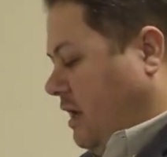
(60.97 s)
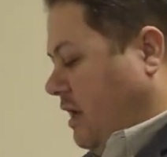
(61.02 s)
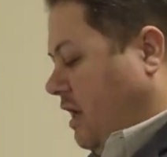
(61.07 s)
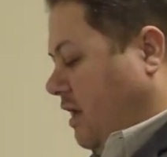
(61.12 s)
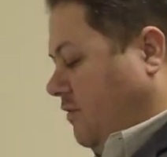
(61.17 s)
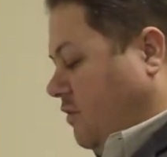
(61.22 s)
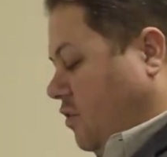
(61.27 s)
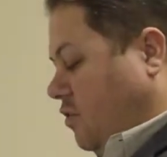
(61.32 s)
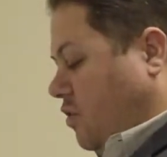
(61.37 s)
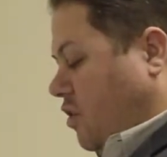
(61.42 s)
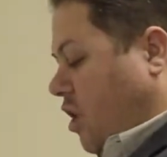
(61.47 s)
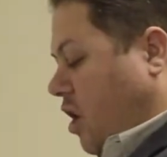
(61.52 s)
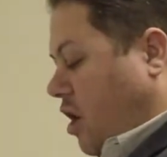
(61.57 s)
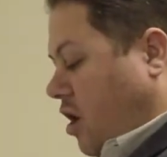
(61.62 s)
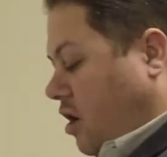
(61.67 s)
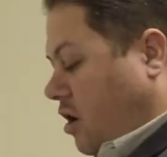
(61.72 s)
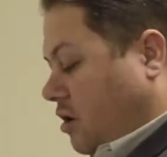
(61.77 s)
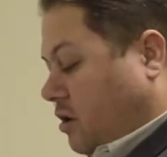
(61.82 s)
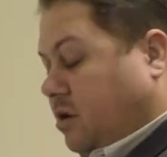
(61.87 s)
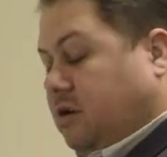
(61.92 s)
If you
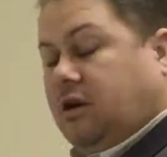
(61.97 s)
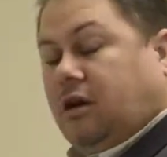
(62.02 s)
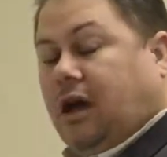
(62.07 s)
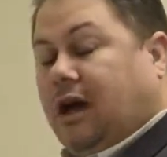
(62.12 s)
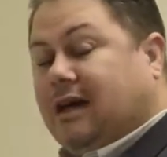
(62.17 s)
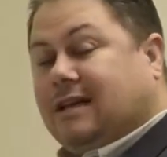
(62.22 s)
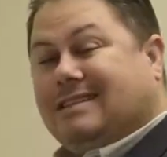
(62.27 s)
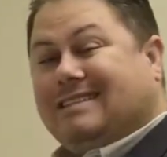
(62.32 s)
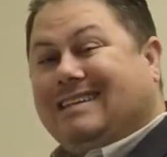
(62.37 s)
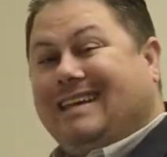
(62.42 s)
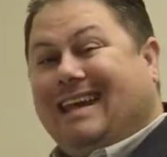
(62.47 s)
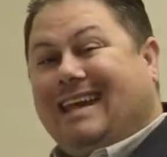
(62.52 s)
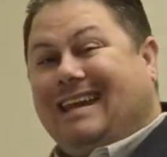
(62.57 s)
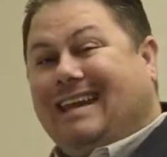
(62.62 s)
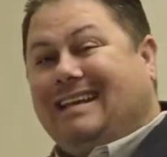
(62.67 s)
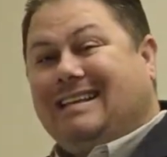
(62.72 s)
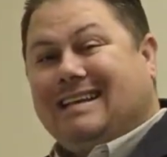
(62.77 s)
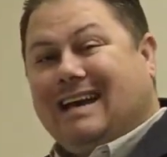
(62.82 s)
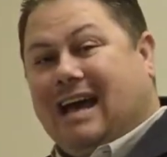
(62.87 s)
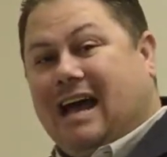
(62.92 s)
call us
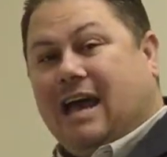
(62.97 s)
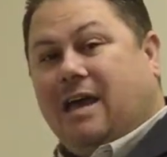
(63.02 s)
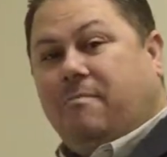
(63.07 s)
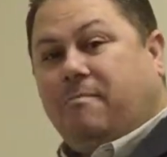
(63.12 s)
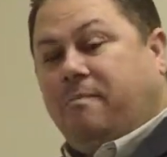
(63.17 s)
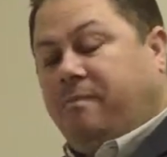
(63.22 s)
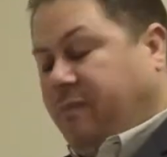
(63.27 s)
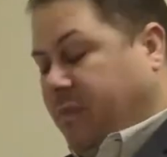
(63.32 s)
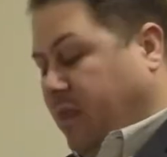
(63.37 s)
anytime